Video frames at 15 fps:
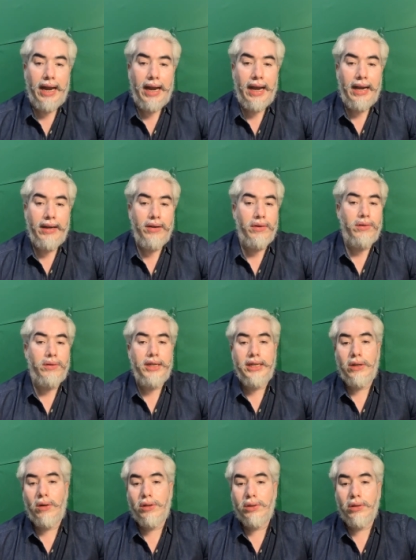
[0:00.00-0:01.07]
and you know,
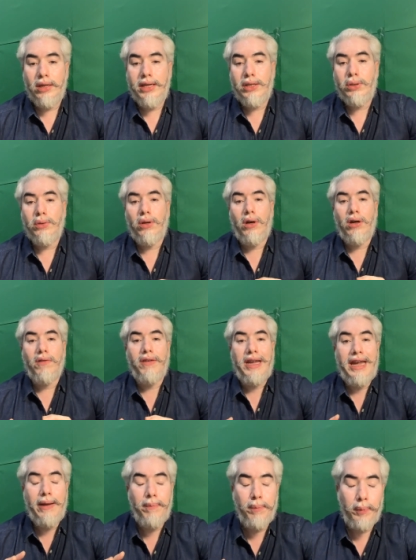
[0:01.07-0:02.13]
it also leads to a lot of
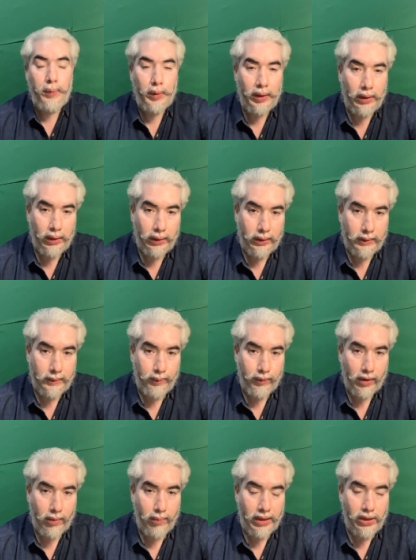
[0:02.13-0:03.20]
hip uh,
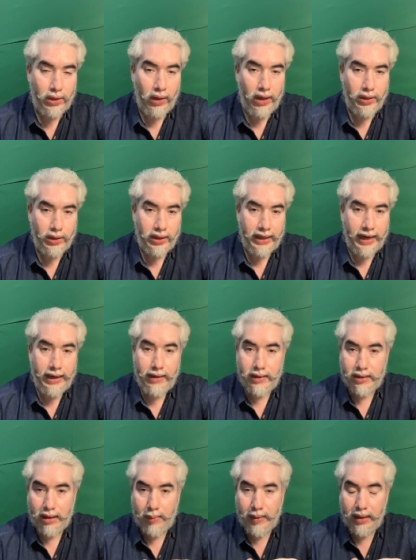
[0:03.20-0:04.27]
musculature
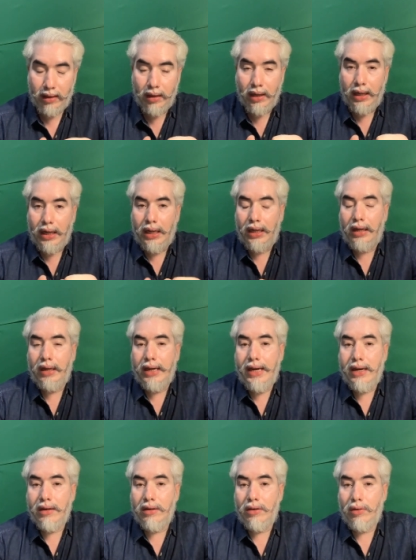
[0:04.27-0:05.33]
tightness. I mean, uh,
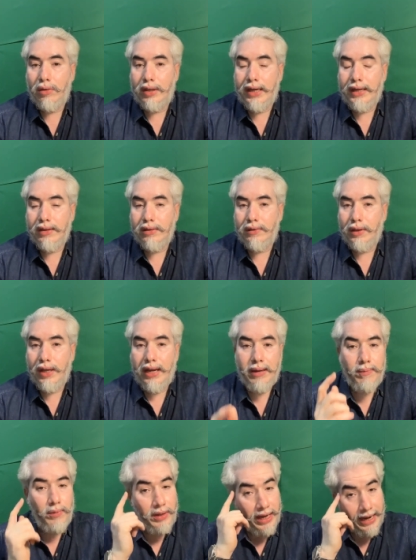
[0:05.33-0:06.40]
internal rotators for the
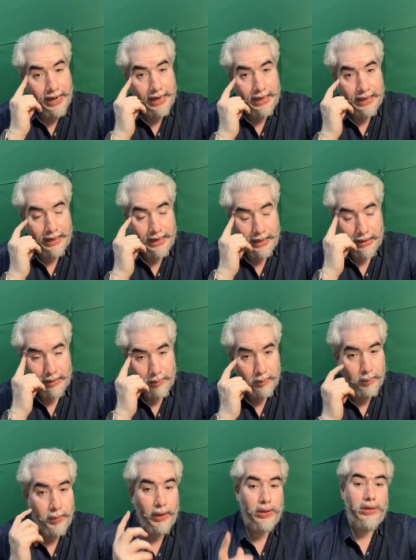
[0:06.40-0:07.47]
hip they get tightened up
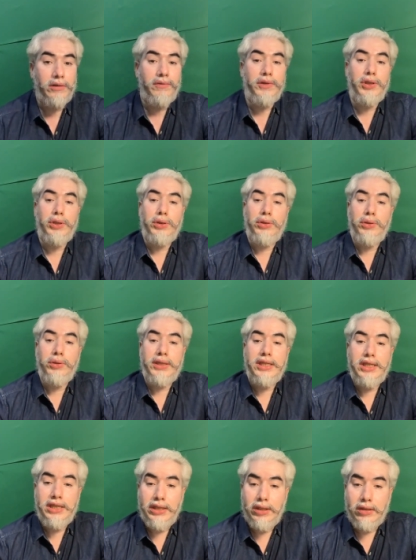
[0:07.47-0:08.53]
because of which you know you
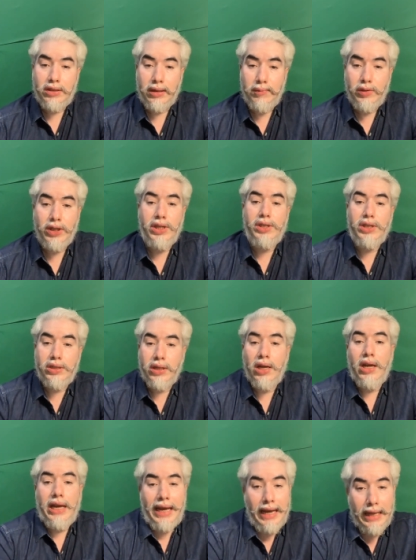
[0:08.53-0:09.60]
can see some changes
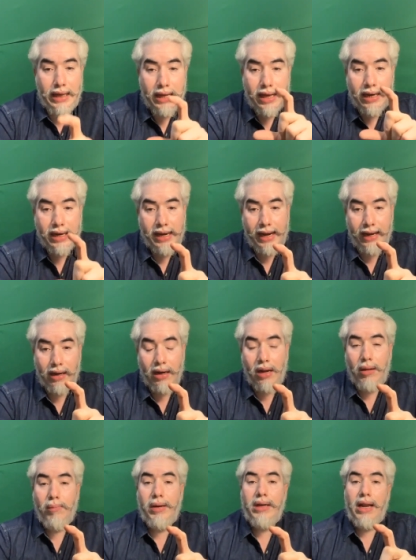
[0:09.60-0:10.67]
in their gait,
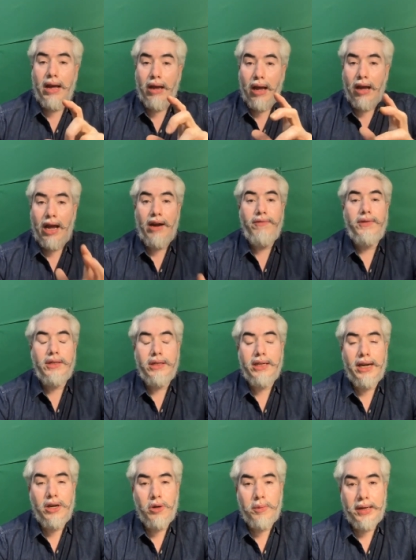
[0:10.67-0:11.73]
but after a
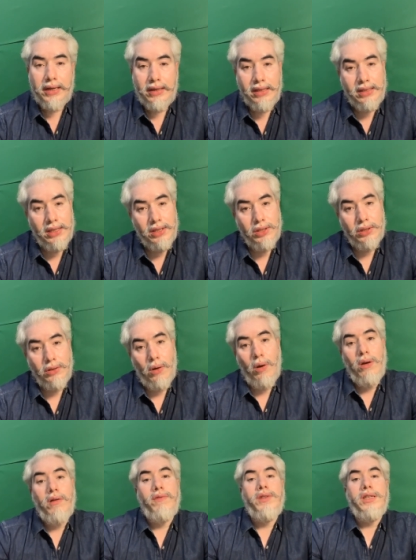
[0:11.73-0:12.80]
chiropractic session
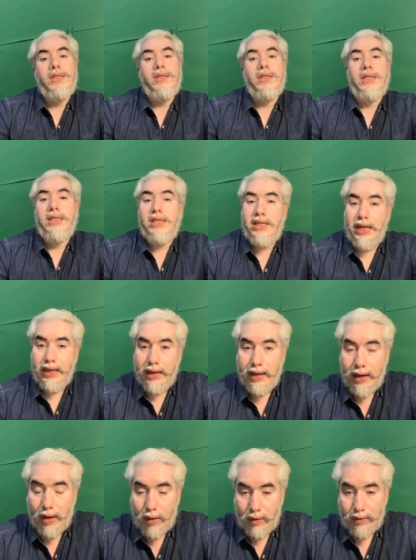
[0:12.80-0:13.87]
all of this is taken
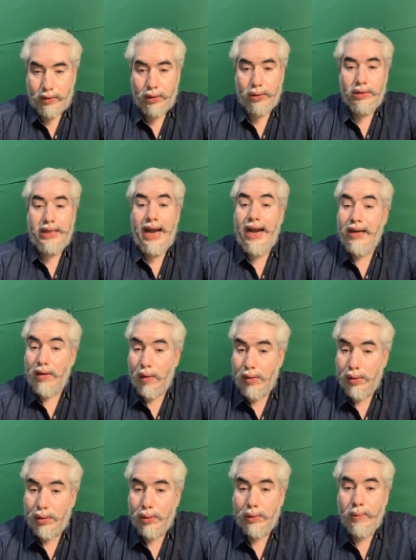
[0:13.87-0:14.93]
care of so that
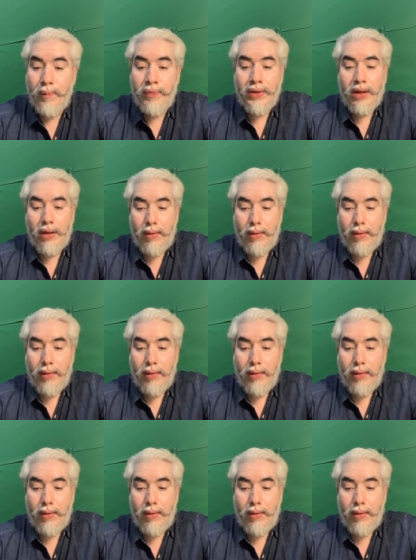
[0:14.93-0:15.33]
also